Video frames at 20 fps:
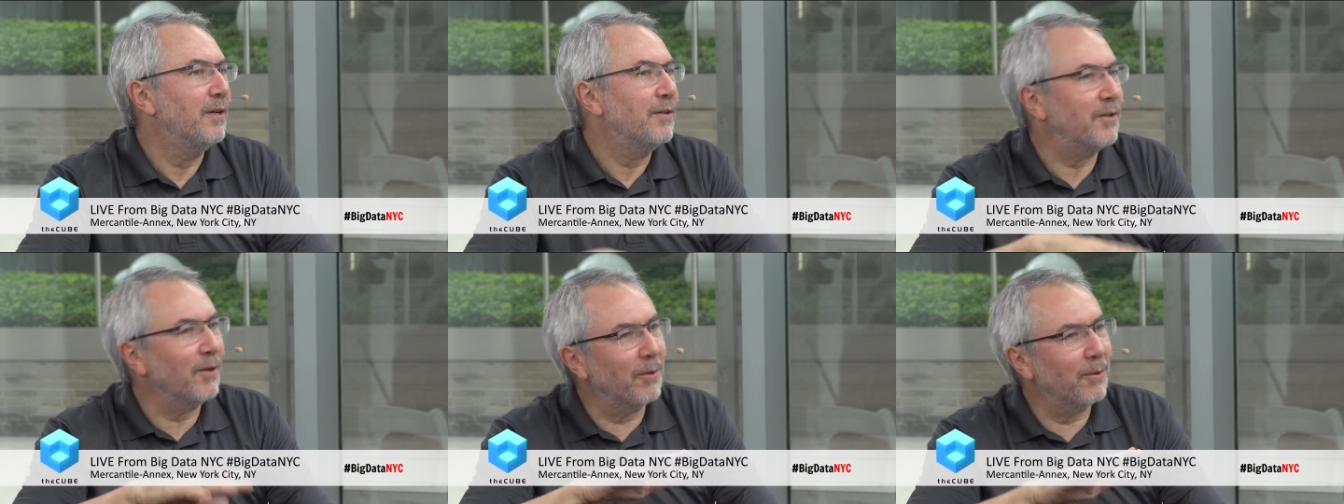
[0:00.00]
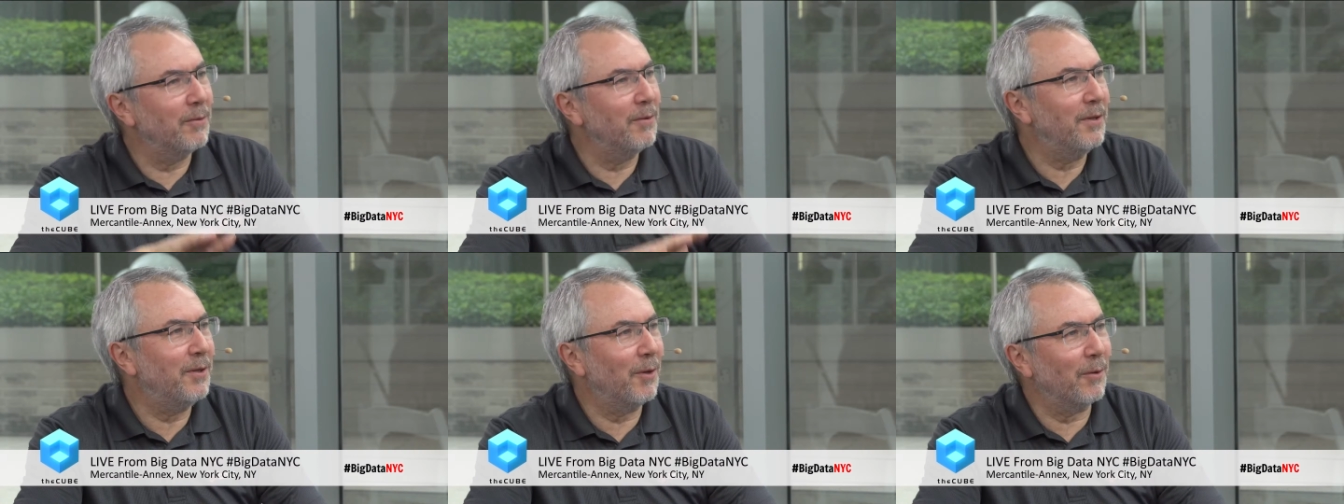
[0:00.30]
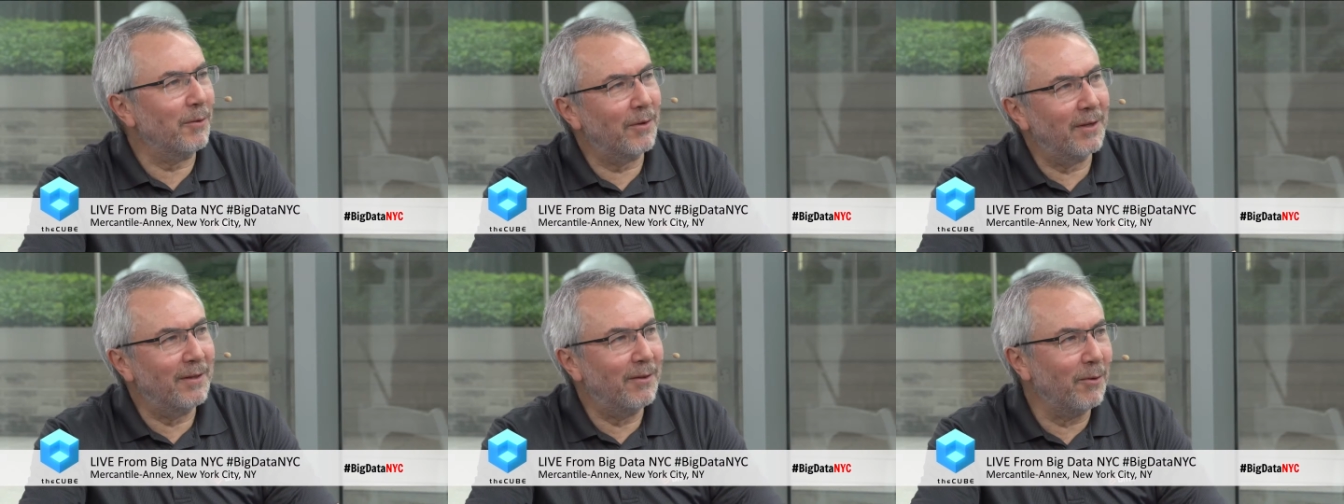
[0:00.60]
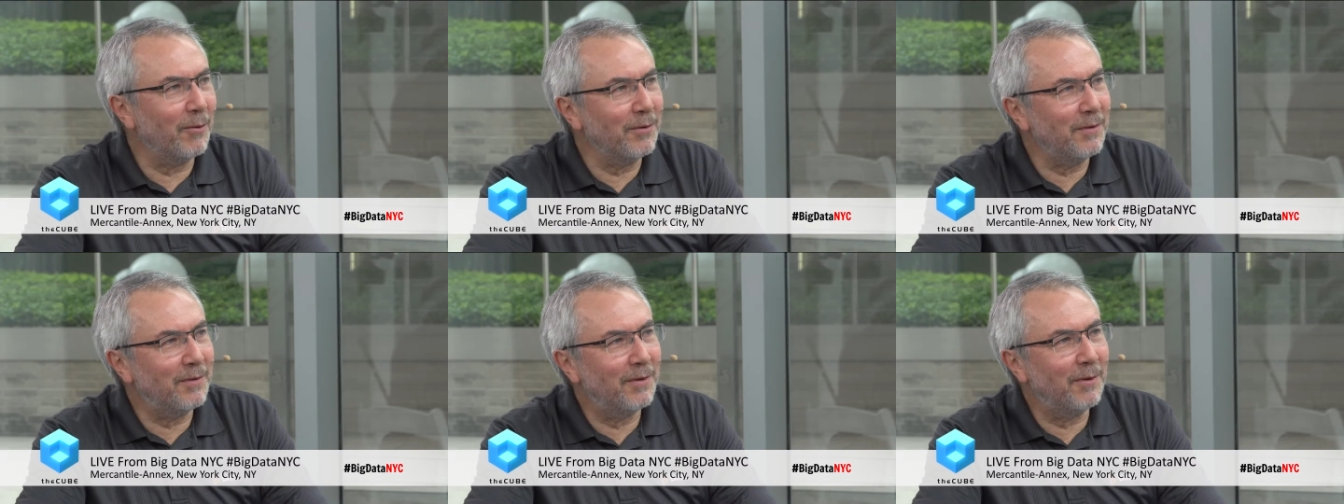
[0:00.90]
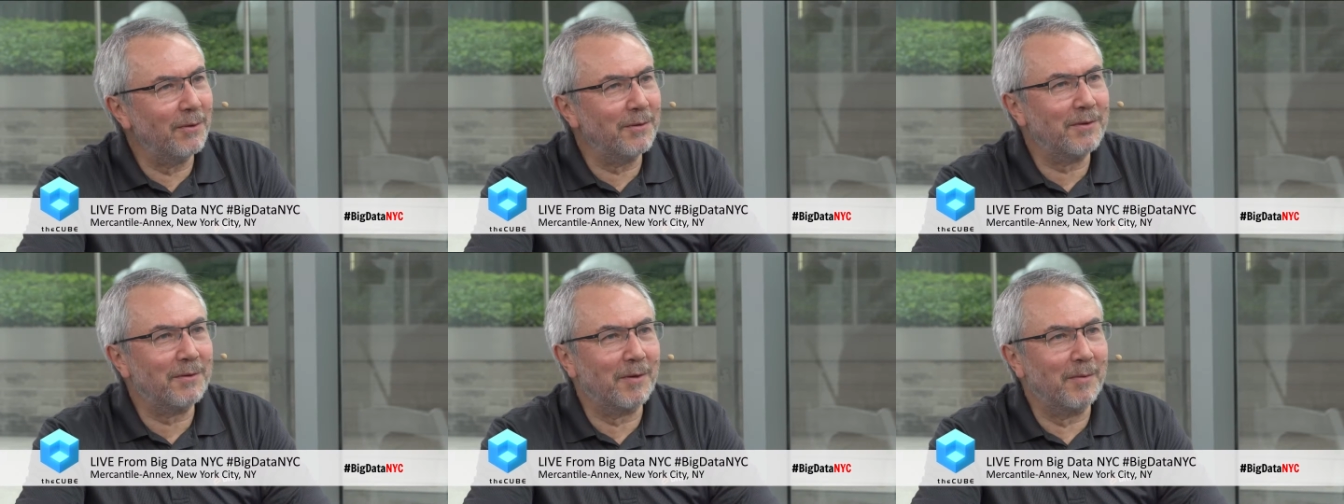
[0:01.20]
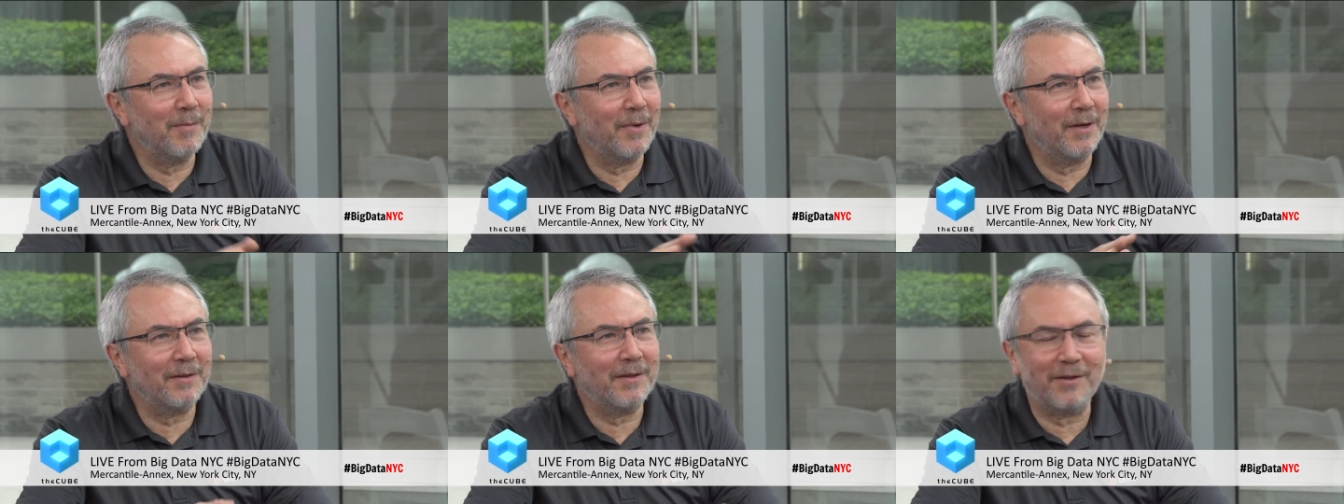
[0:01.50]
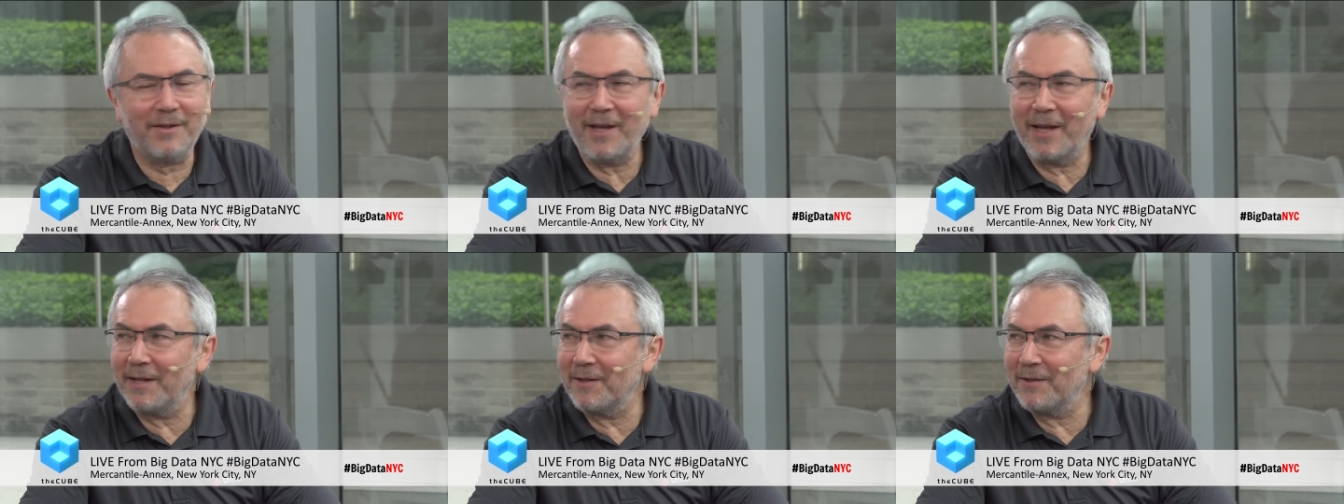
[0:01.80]
So you know, th those, those are among
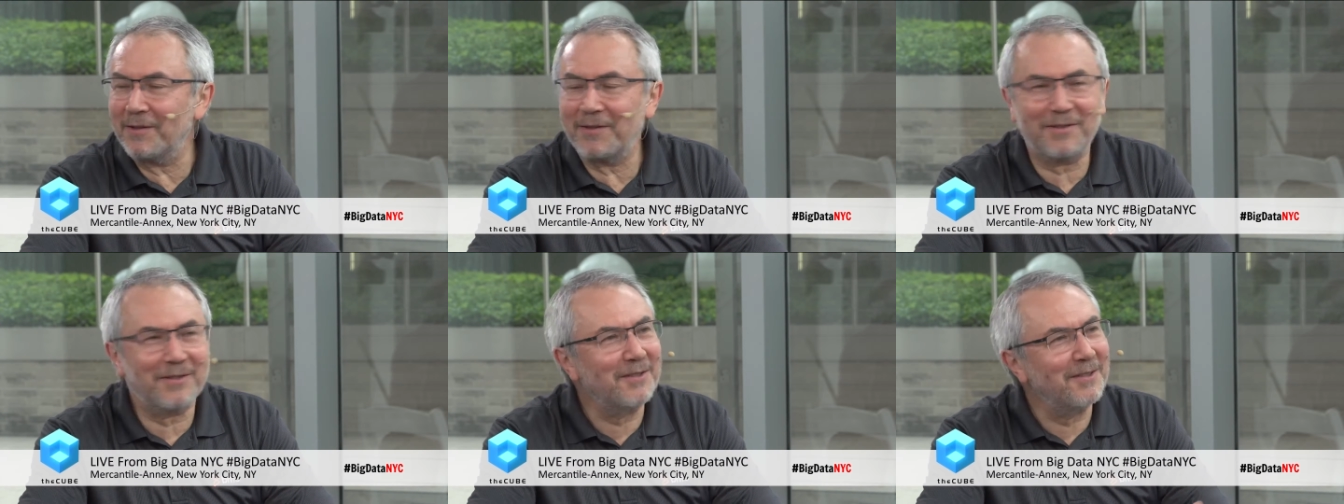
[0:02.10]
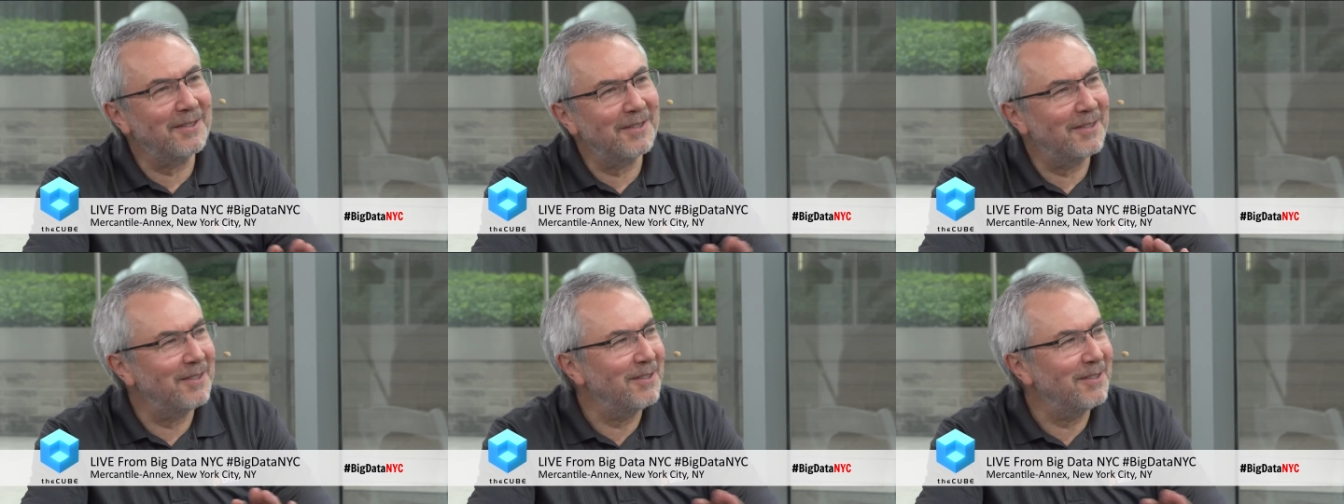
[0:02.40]
the tense